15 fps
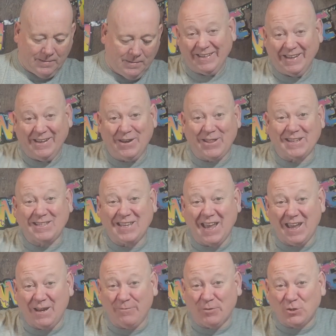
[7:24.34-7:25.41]
Another
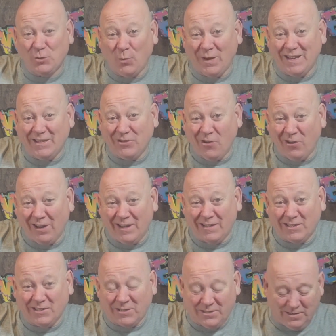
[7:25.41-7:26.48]
10 for
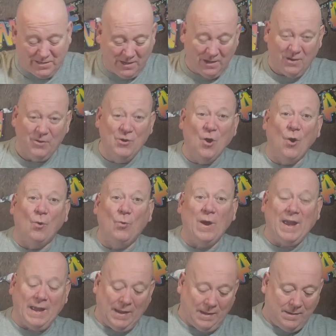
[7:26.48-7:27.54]
$20? No
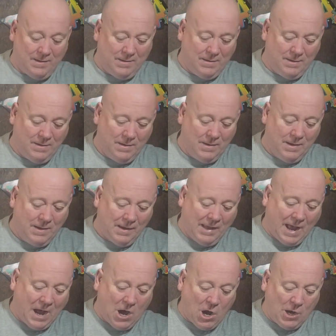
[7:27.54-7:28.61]
way.
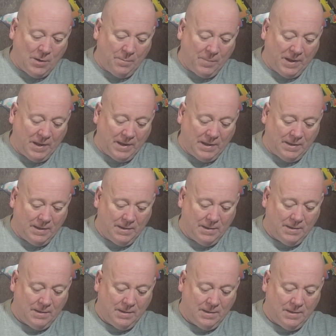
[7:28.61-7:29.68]
Can't be.
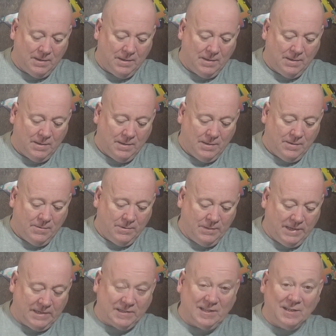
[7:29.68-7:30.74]
Well,
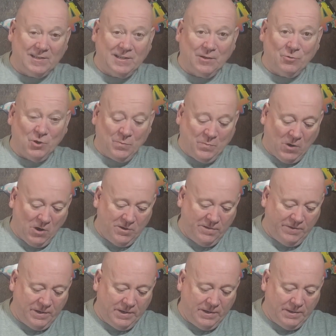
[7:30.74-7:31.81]
there's the zero part of
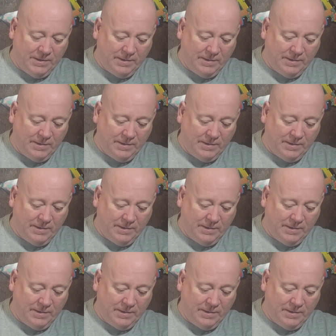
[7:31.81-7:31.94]
it.